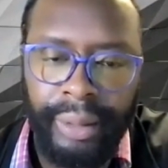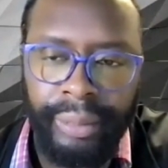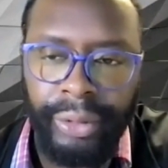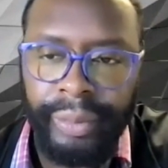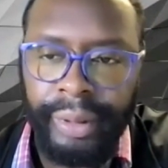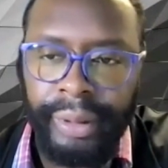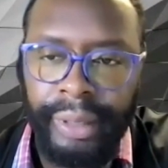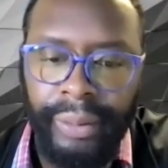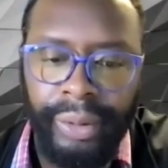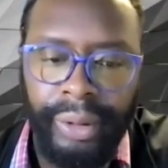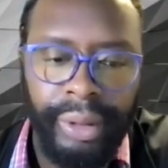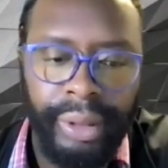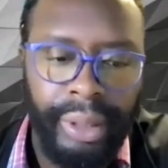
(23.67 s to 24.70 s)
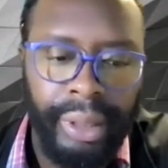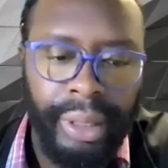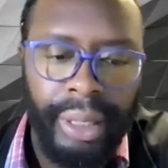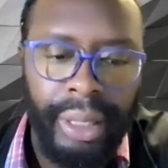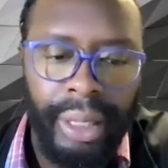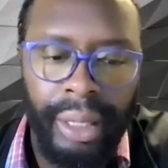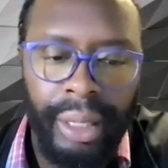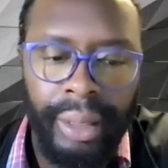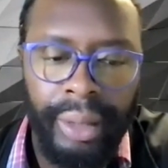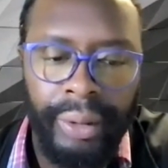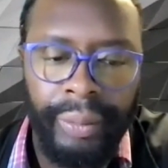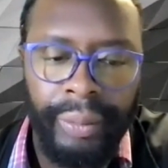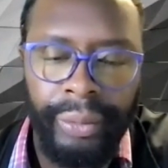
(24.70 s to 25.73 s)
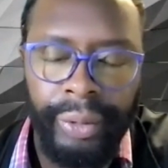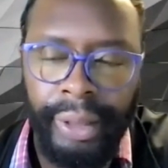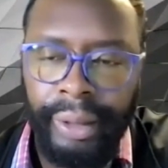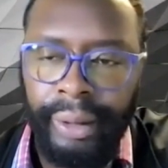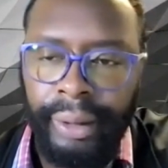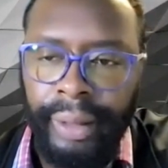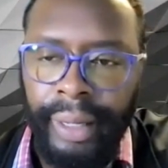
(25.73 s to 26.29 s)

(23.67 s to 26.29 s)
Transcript: Movement Network. We